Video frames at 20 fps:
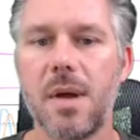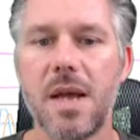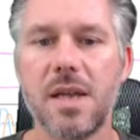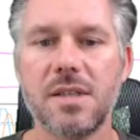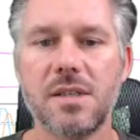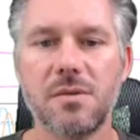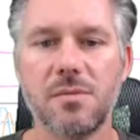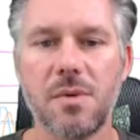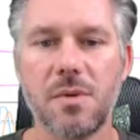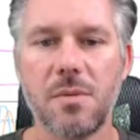
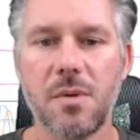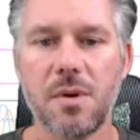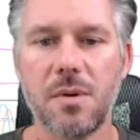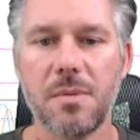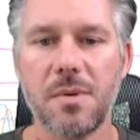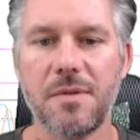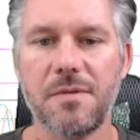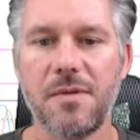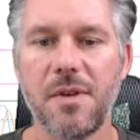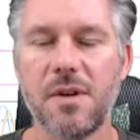pairs that we want to
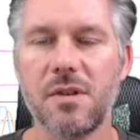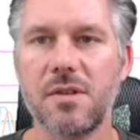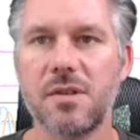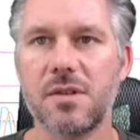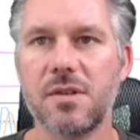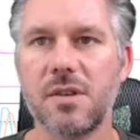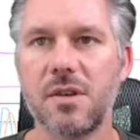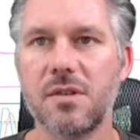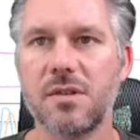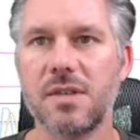be
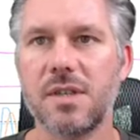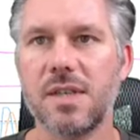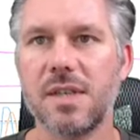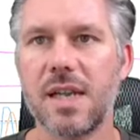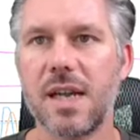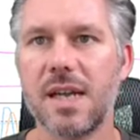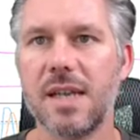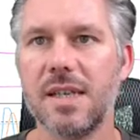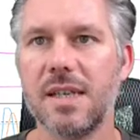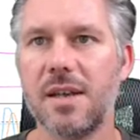focused on
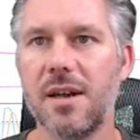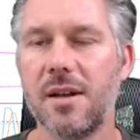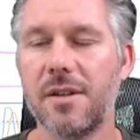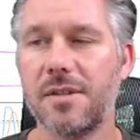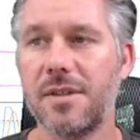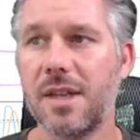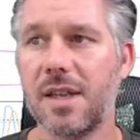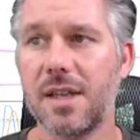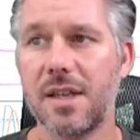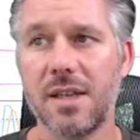today, I
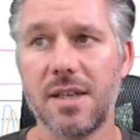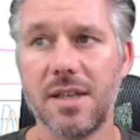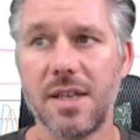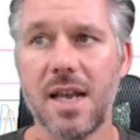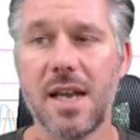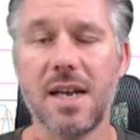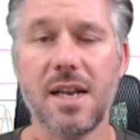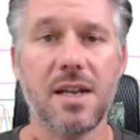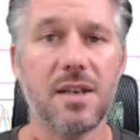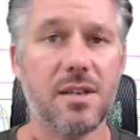think, are
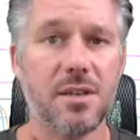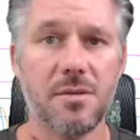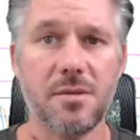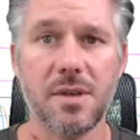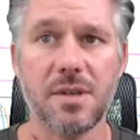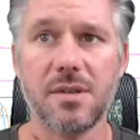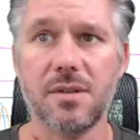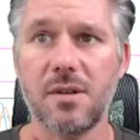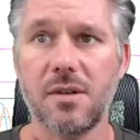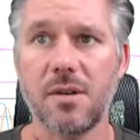yen and
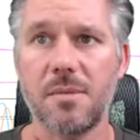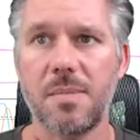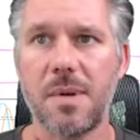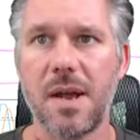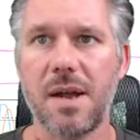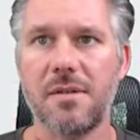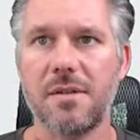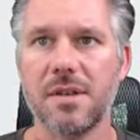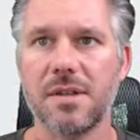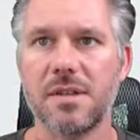US dollar
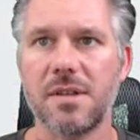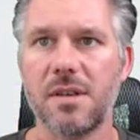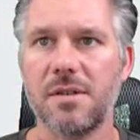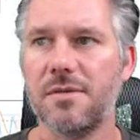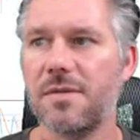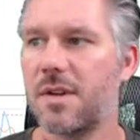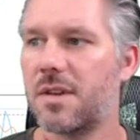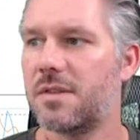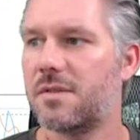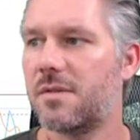pairing. So
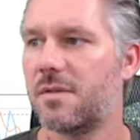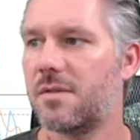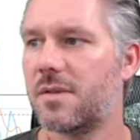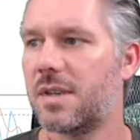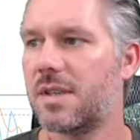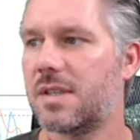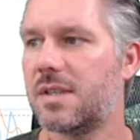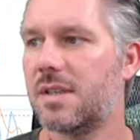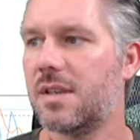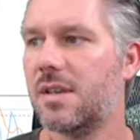first of all,
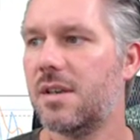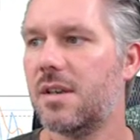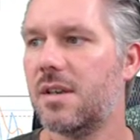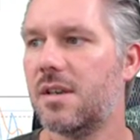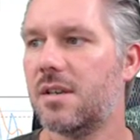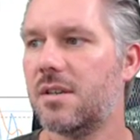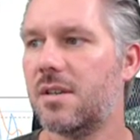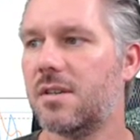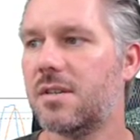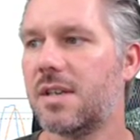this
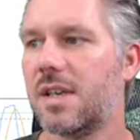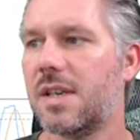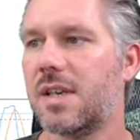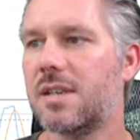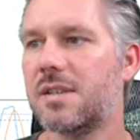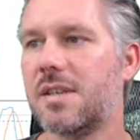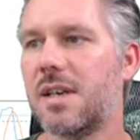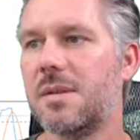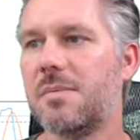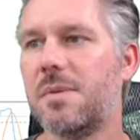New
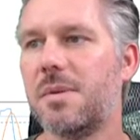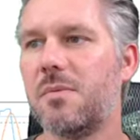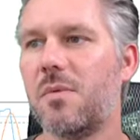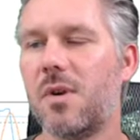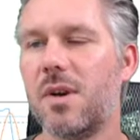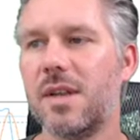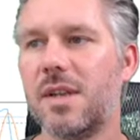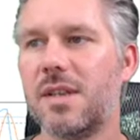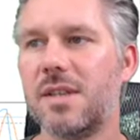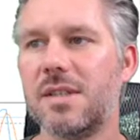Zealand
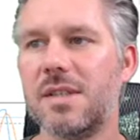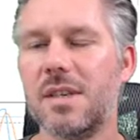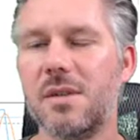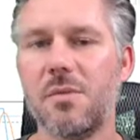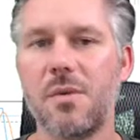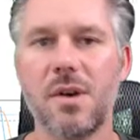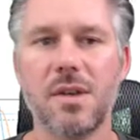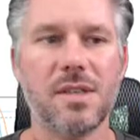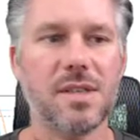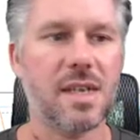JPY, you can see
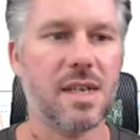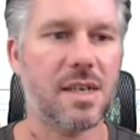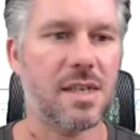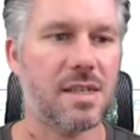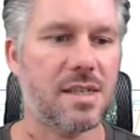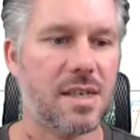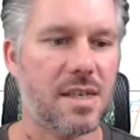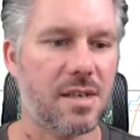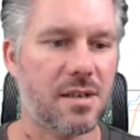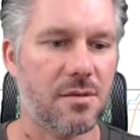why I sent a
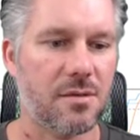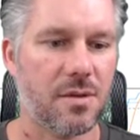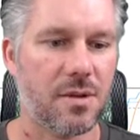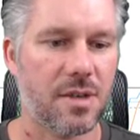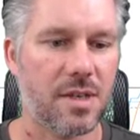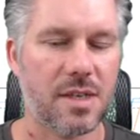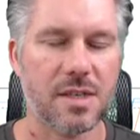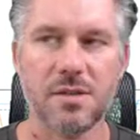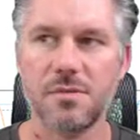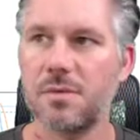signal on
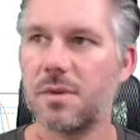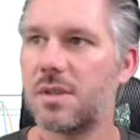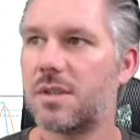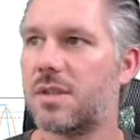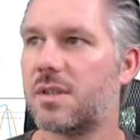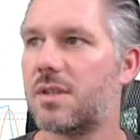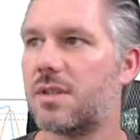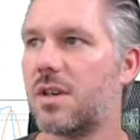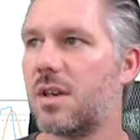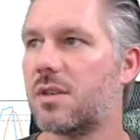this,
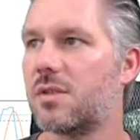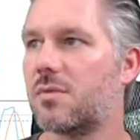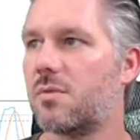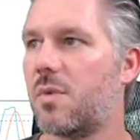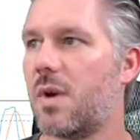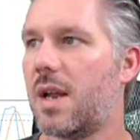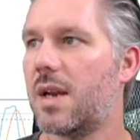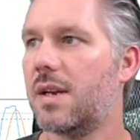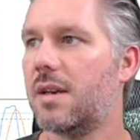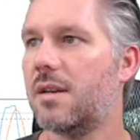which just
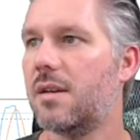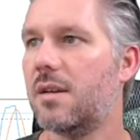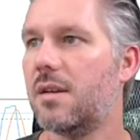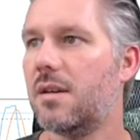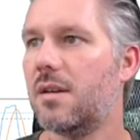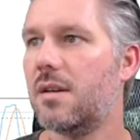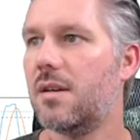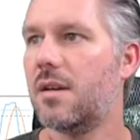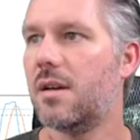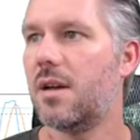went
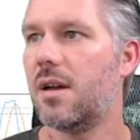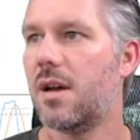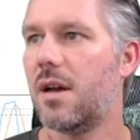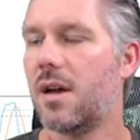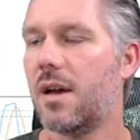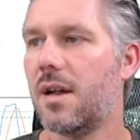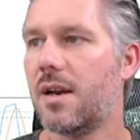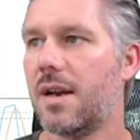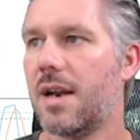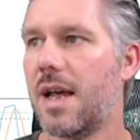
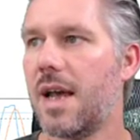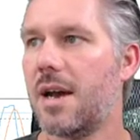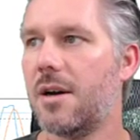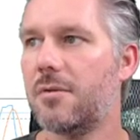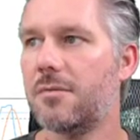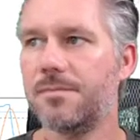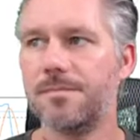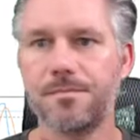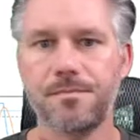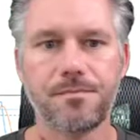
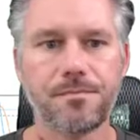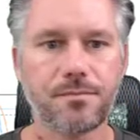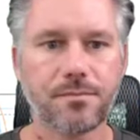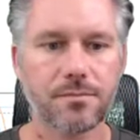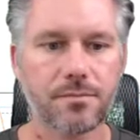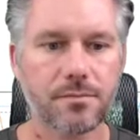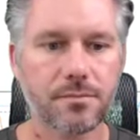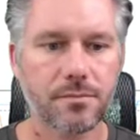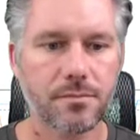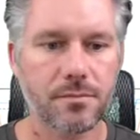now.
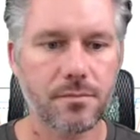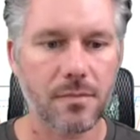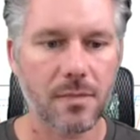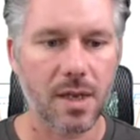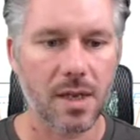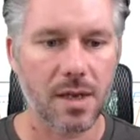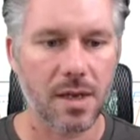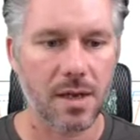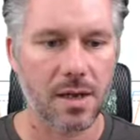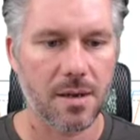
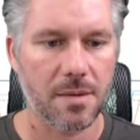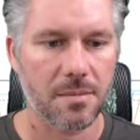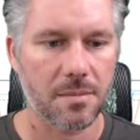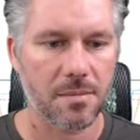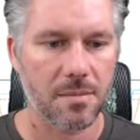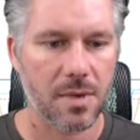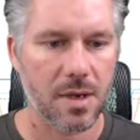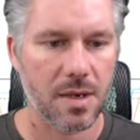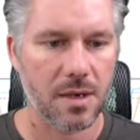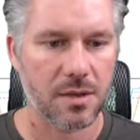
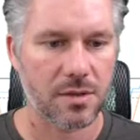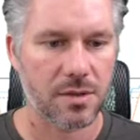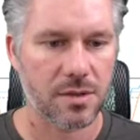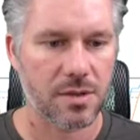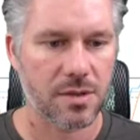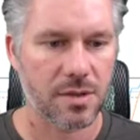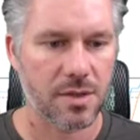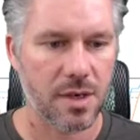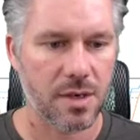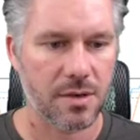And I'll
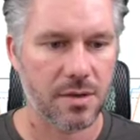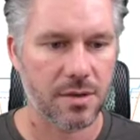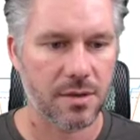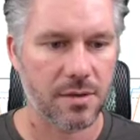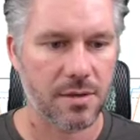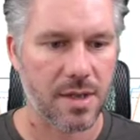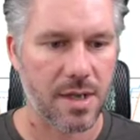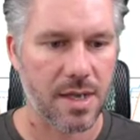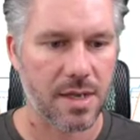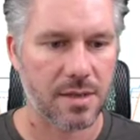just show
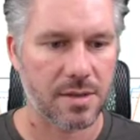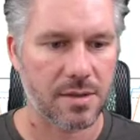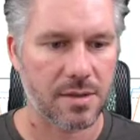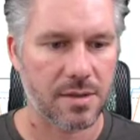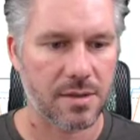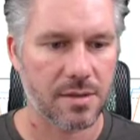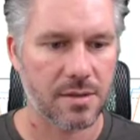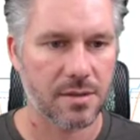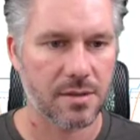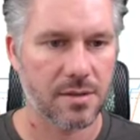you
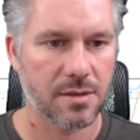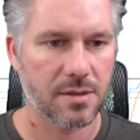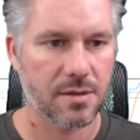that.